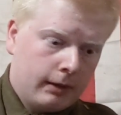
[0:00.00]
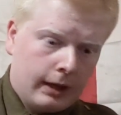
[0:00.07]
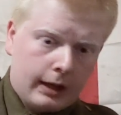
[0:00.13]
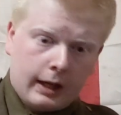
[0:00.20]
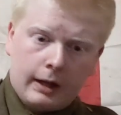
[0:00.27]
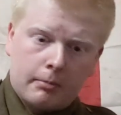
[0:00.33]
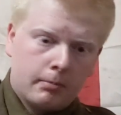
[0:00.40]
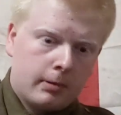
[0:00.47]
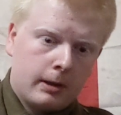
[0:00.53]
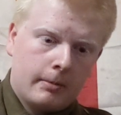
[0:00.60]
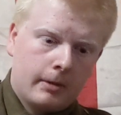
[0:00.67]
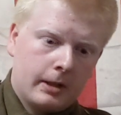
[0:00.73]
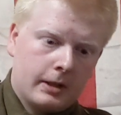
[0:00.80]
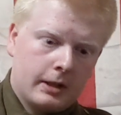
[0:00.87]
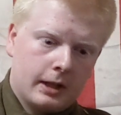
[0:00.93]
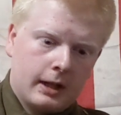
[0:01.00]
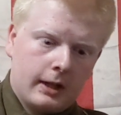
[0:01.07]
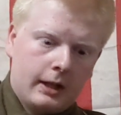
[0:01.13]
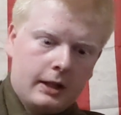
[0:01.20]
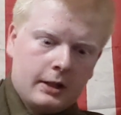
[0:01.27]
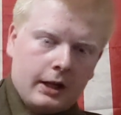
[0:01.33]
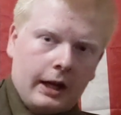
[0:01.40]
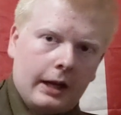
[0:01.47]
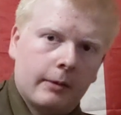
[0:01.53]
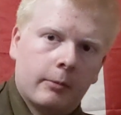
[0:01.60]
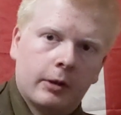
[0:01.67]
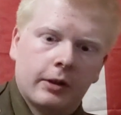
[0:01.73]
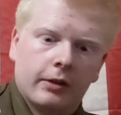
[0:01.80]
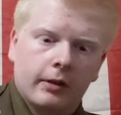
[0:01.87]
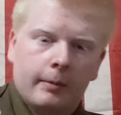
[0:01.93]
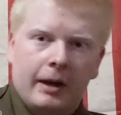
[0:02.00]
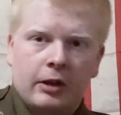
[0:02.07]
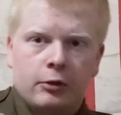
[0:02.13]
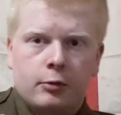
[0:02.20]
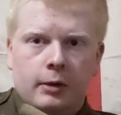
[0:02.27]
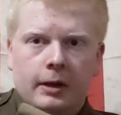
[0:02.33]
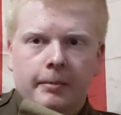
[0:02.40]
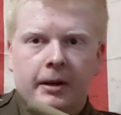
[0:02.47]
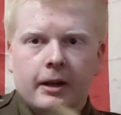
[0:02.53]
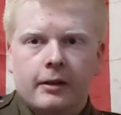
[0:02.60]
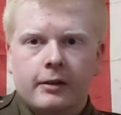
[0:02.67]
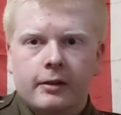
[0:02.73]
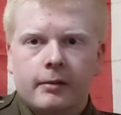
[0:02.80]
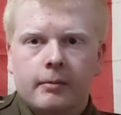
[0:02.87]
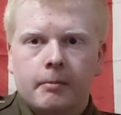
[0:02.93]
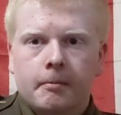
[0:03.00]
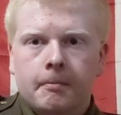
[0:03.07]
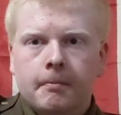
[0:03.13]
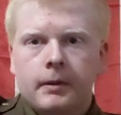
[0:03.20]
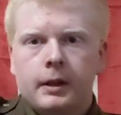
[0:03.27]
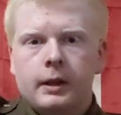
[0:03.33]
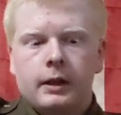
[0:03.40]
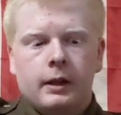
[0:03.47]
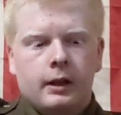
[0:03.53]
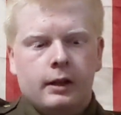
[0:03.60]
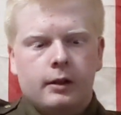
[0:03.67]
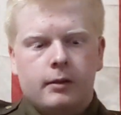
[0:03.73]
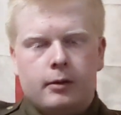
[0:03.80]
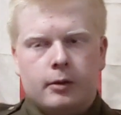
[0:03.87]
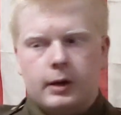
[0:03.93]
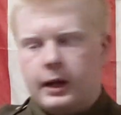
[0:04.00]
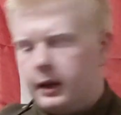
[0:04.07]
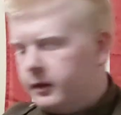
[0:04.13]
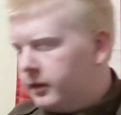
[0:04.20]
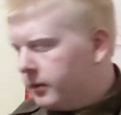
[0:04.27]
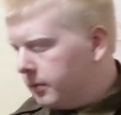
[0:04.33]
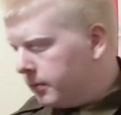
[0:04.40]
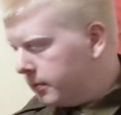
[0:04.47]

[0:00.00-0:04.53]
I got pretty much each item was about 20 bucks or less.